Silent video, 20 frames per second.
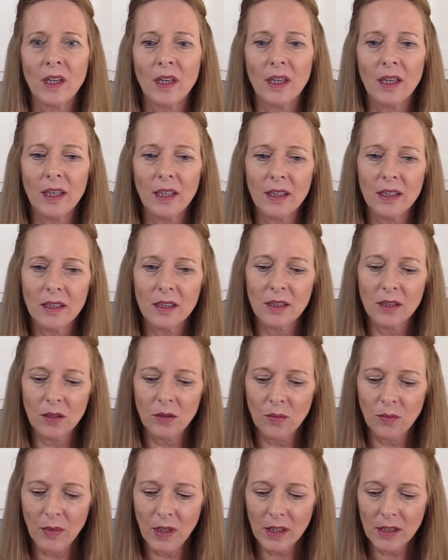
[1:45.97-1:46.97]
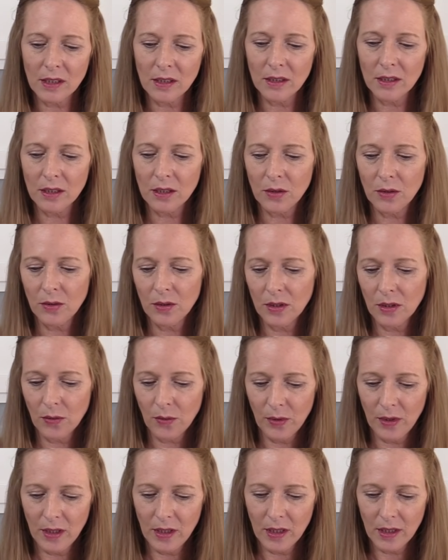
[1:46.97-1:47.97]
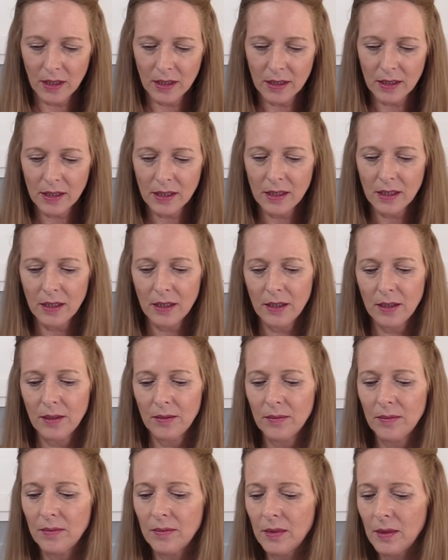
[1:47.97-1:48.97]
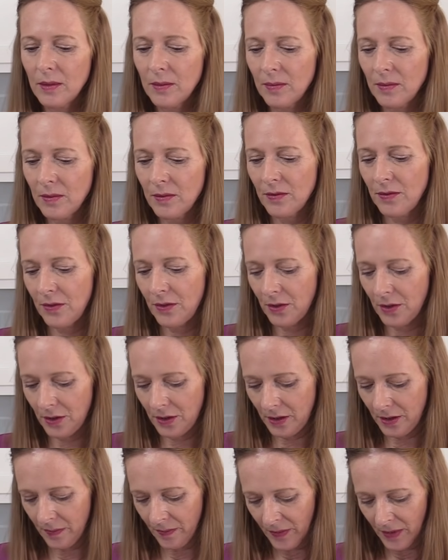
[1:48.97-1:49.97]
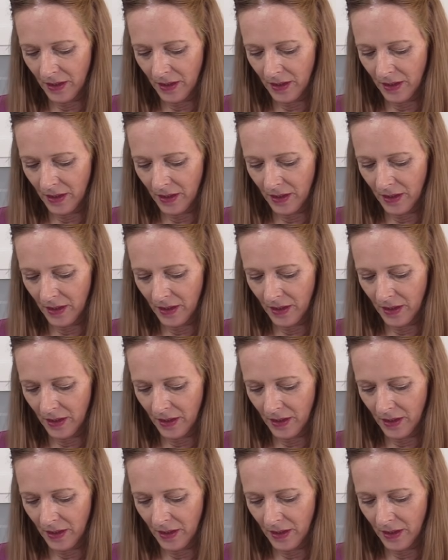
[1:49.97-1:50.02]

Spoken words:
and you mix these 2 ingredients for